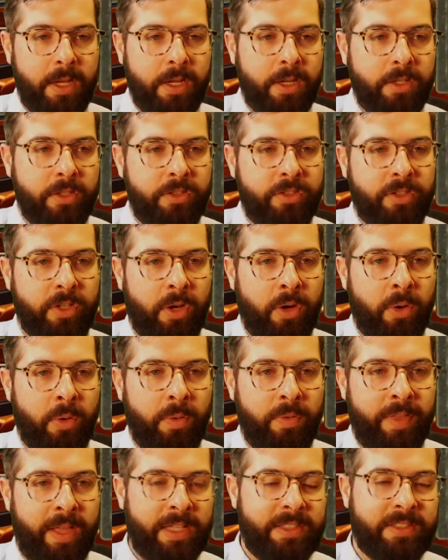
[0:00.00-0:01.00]
So
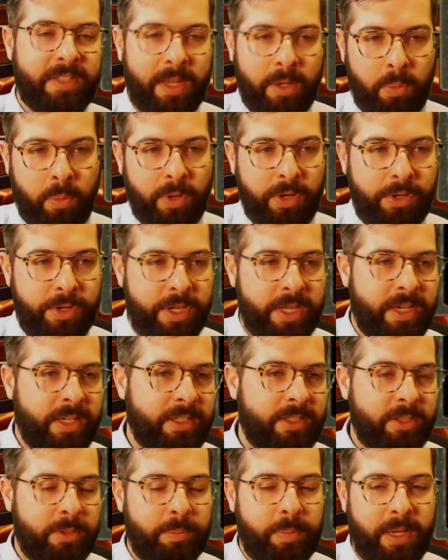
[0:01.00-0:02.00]
that's kind of where you can
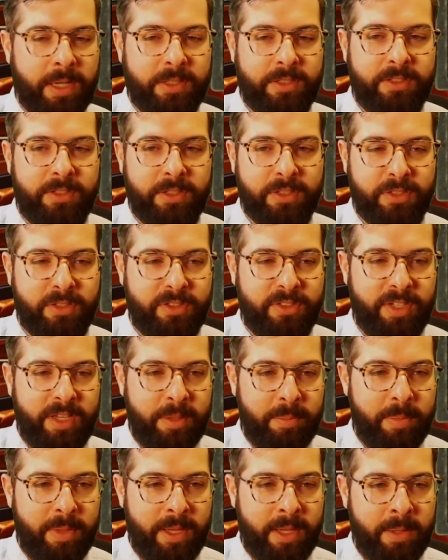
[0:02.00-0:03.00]
expect to see
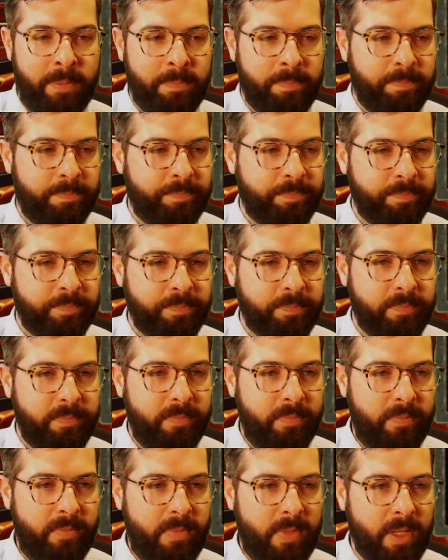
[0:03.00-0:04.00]
me.
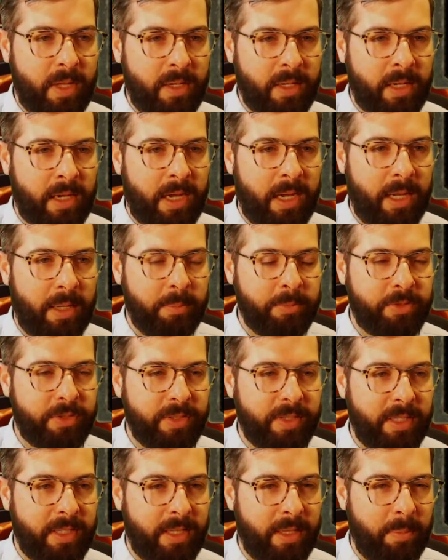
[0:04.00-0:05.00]

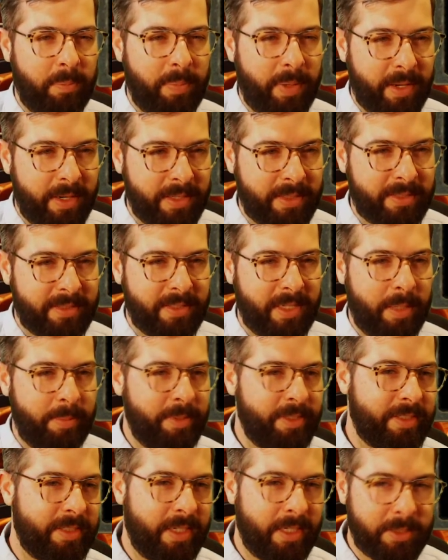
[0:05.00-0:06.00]
About
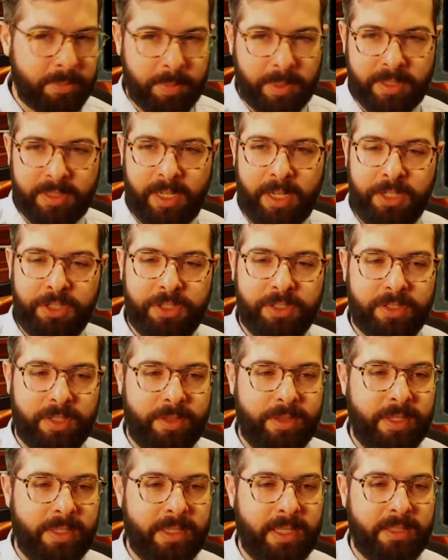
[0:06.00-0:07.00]
assignments and expectations, I
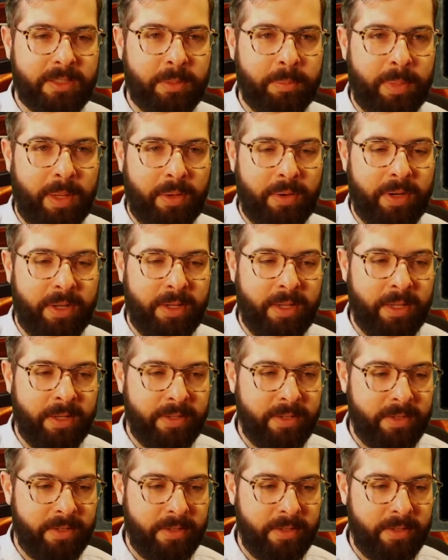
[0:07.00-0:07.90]
think that's about it.